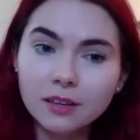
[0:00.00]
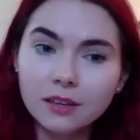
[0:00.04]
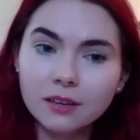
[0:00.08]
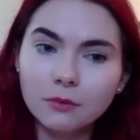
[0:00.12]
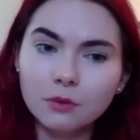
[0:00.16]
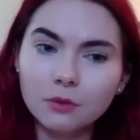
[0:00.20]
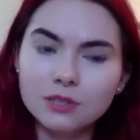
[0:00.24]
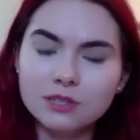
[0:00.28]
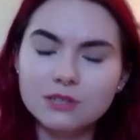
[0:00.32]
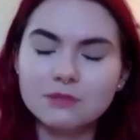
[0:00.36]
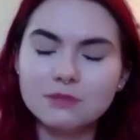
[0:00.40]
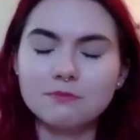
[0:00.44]

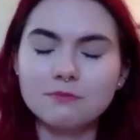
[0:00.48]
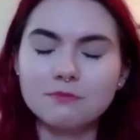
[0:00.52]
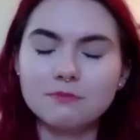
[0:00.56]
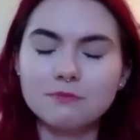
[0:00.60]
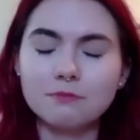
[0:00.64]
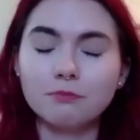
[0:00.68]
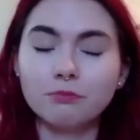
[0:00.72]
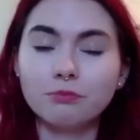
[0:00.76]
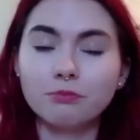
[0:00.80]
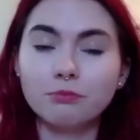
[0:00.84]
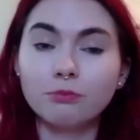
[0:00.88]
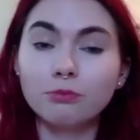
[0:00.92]
was
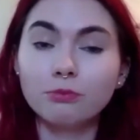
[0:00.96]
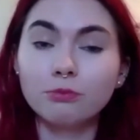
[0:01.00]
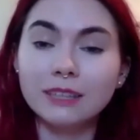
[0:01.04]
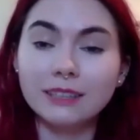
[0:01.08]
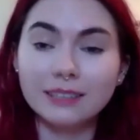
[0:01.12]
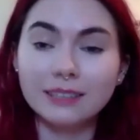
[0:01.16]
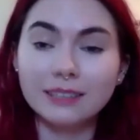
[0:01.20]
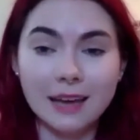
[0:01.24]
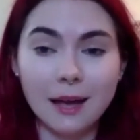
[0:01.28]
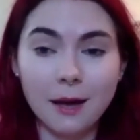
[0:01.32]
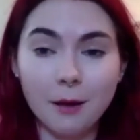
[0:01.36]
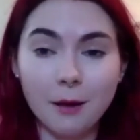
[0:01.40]

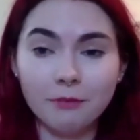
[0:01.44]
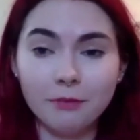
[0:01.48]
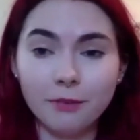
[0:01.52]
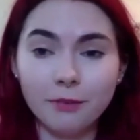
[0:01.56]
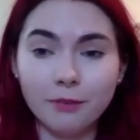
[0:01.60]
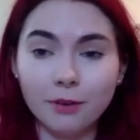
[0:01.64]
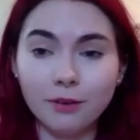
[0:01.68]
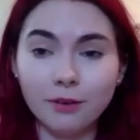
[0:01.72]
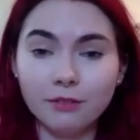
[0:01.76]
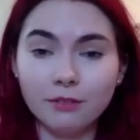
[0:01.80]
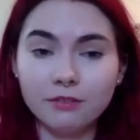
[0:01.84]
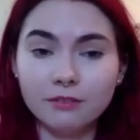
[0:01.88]
really
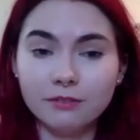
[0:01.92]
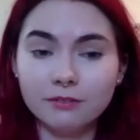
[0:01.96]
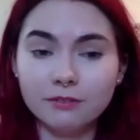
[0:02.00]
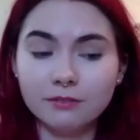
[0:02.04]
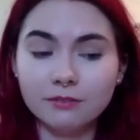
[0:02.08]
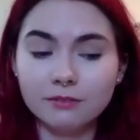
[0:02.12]
helpful.